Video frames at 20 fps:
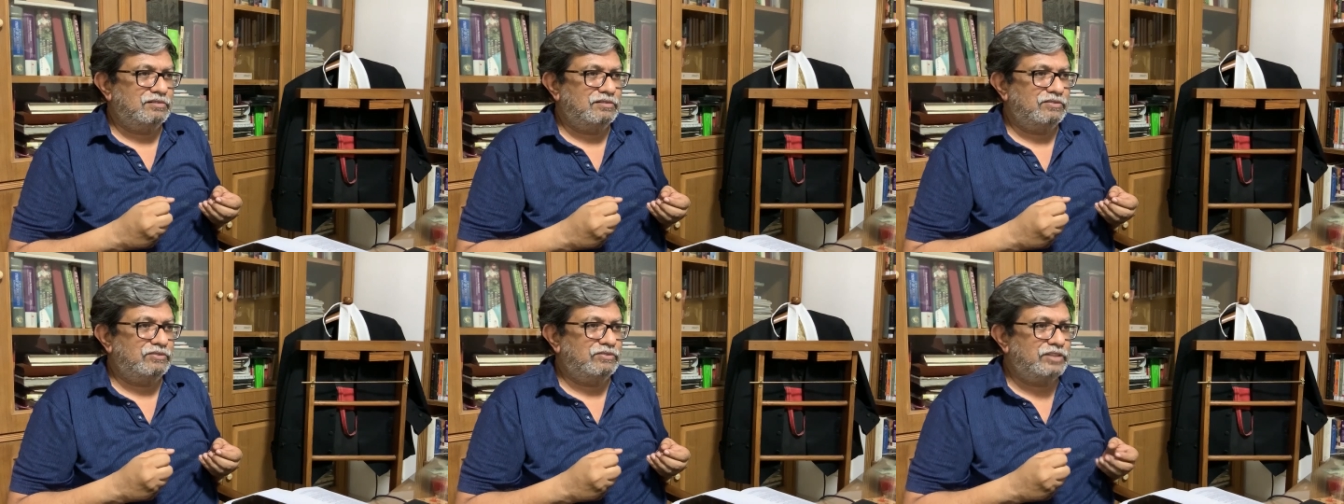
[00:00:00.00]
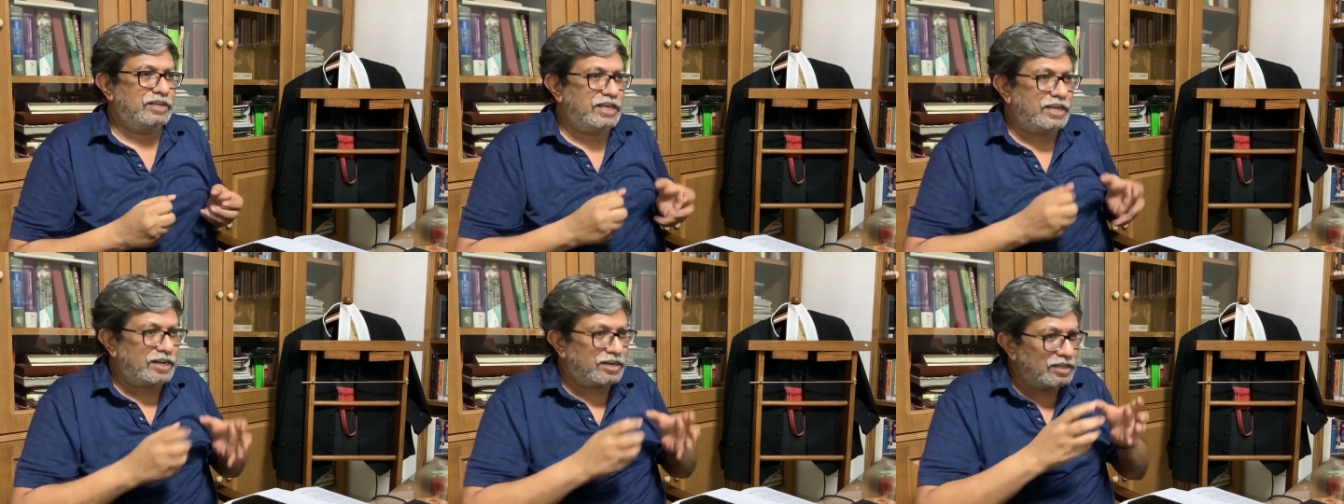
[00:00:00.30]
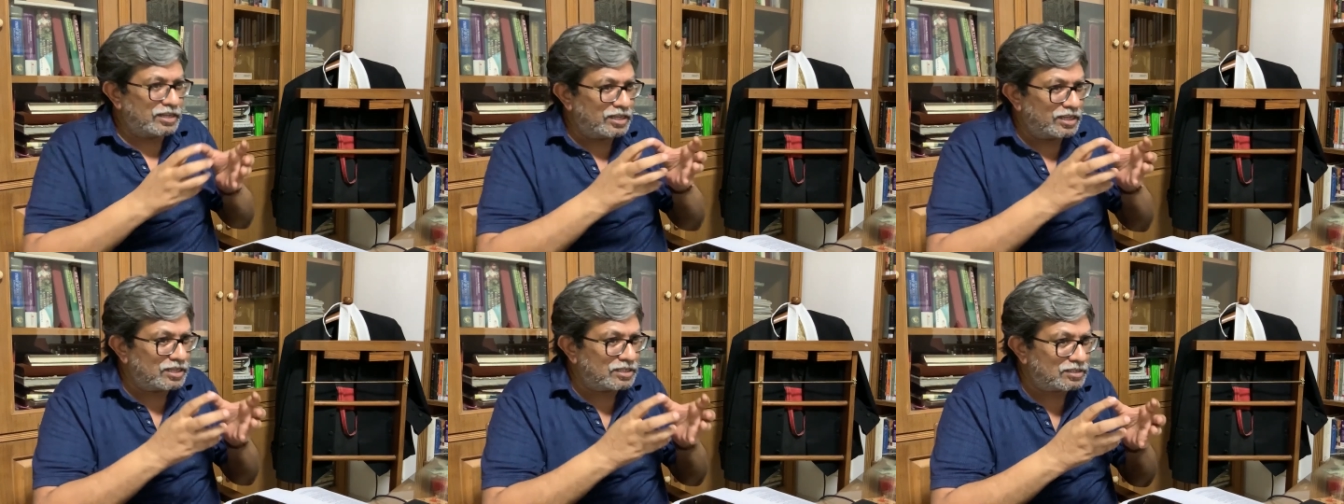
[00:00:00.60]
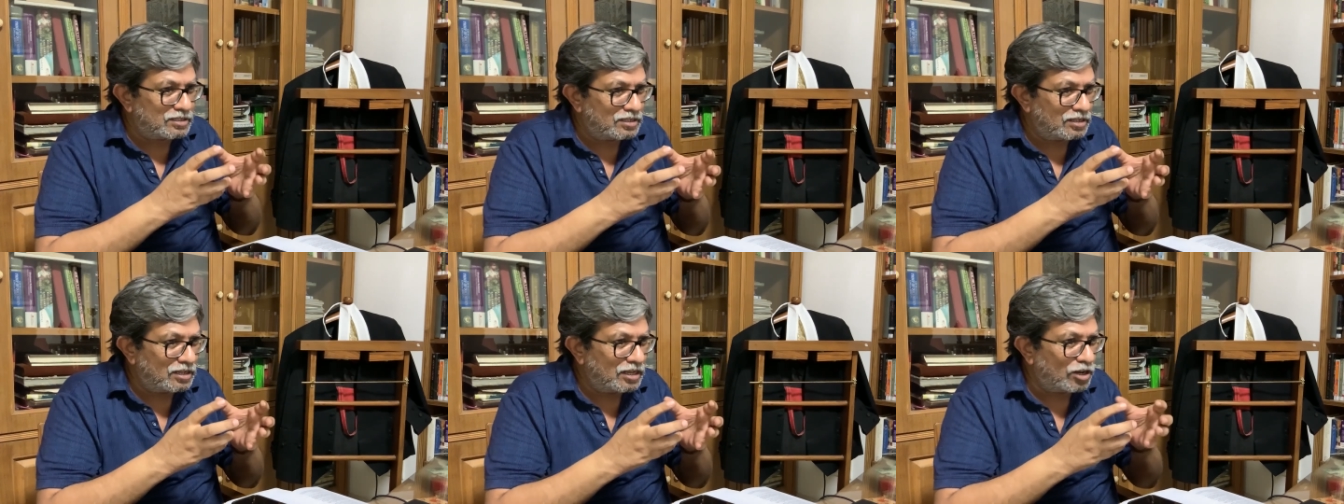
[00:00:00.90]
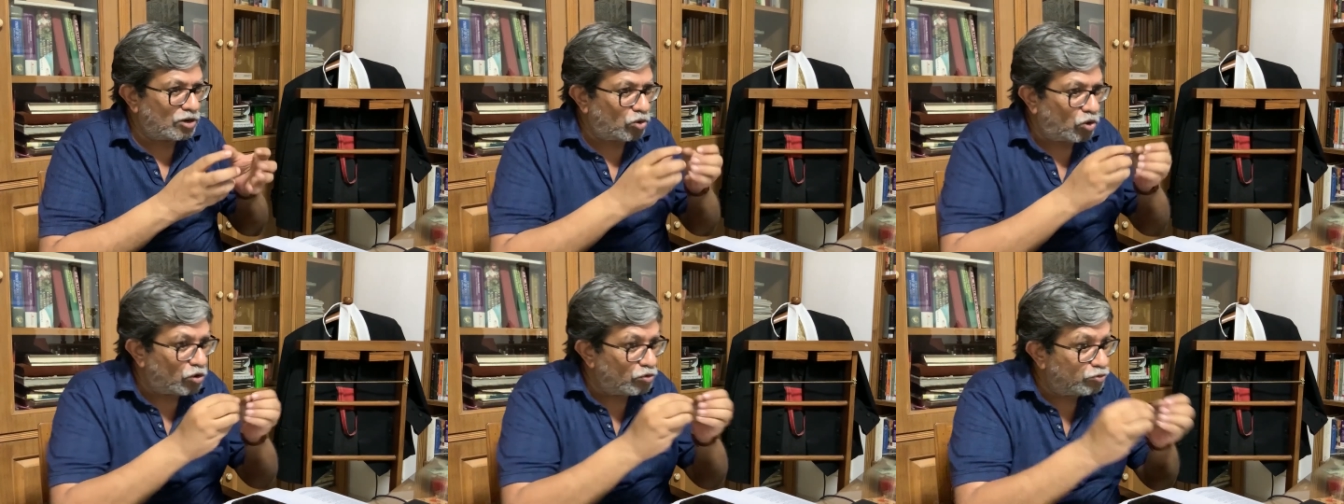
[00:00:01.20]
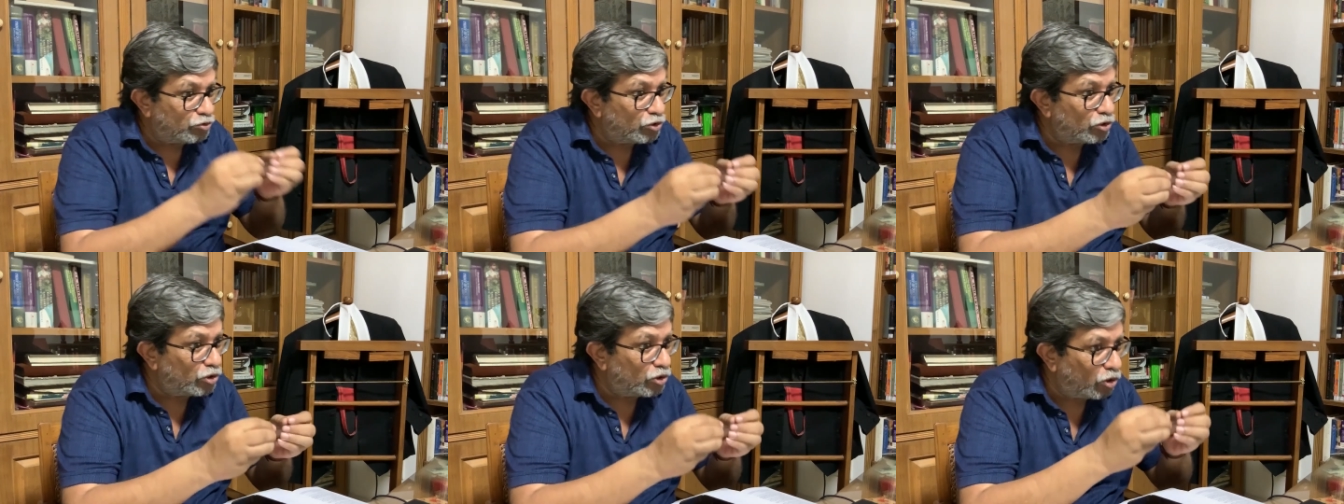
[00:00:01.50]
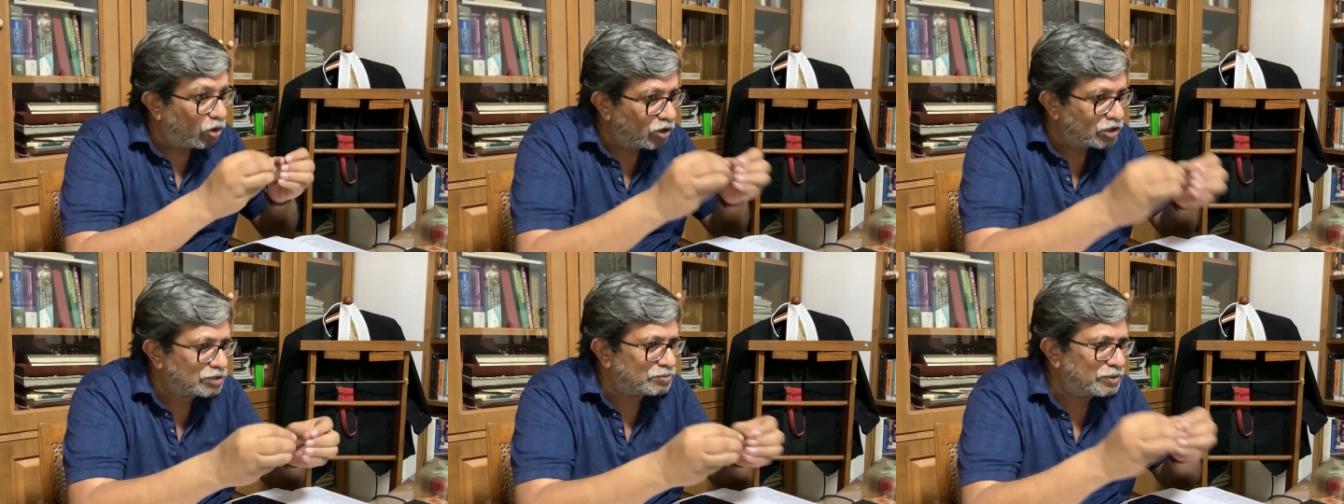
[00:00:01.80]
there is a wrongful
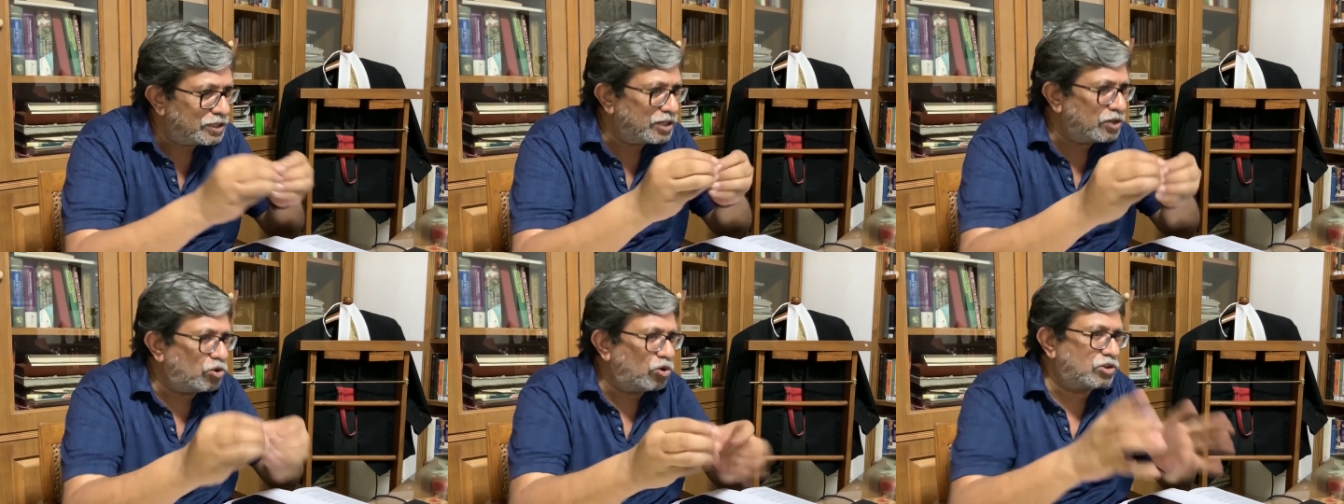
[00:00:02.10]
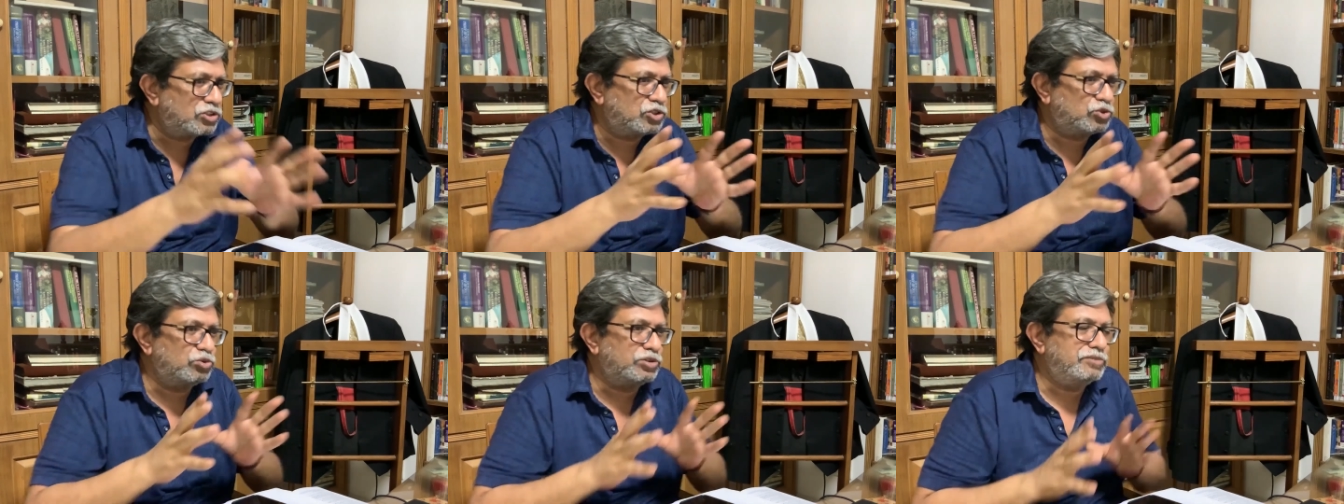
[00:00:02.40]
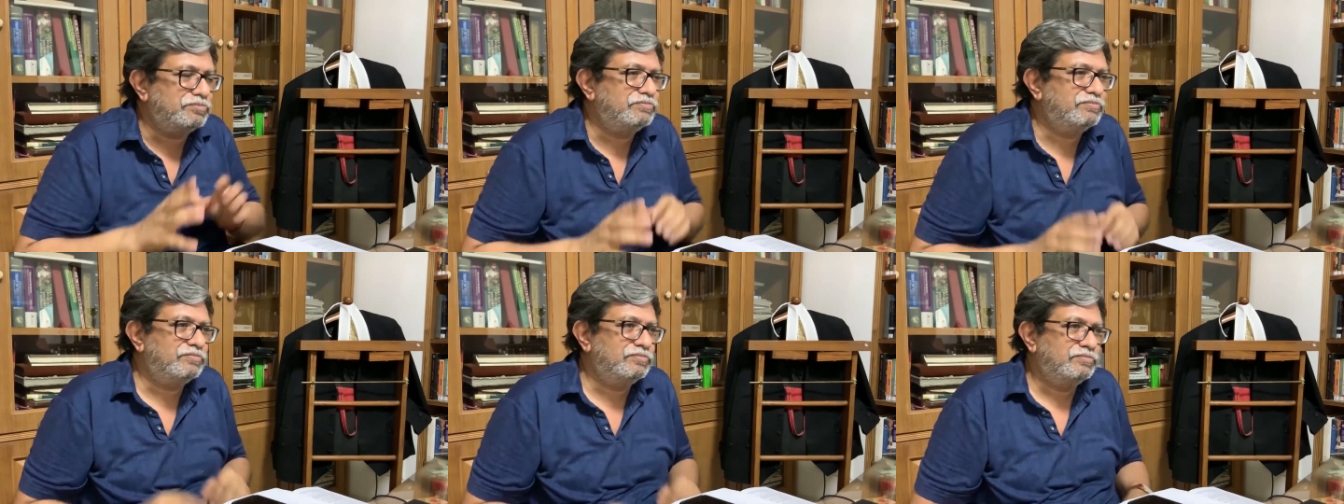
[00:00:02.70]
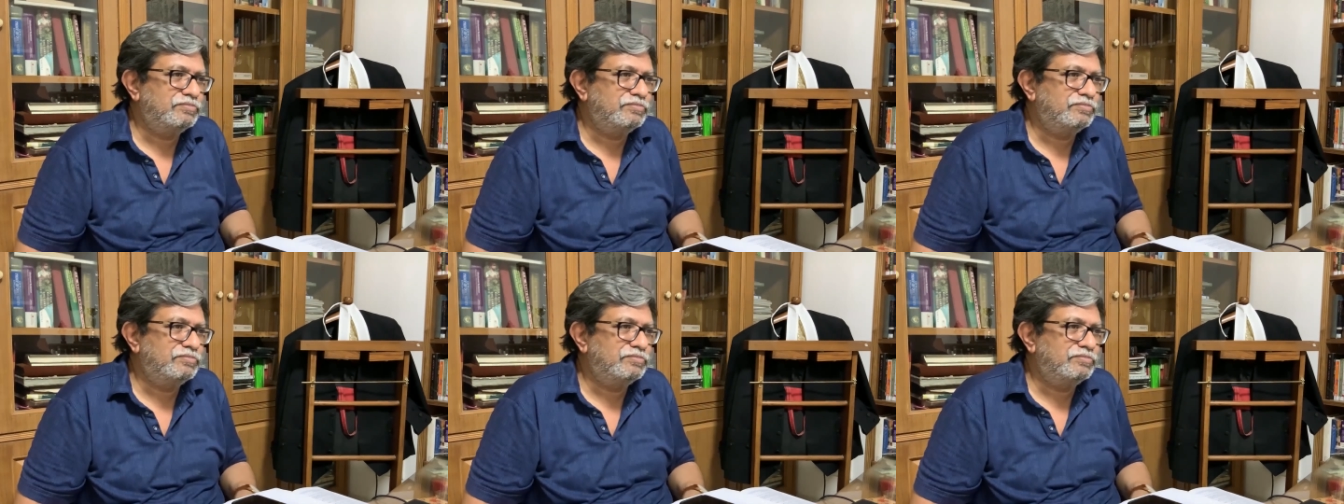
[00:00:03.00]
loss being caused to him.